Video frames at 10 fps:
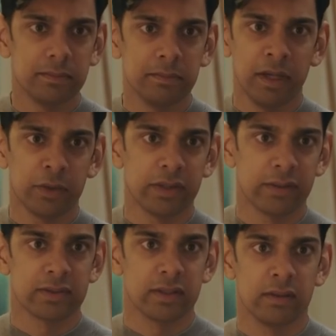
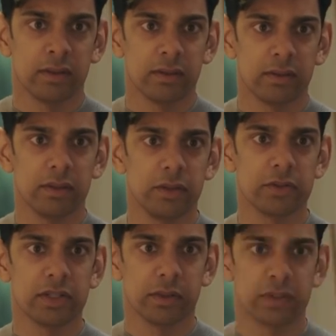Meredith's in the new
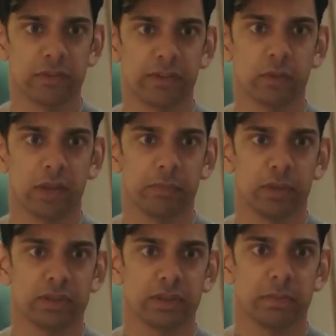series of The Great
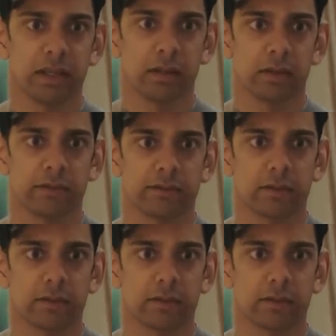British Bake Off.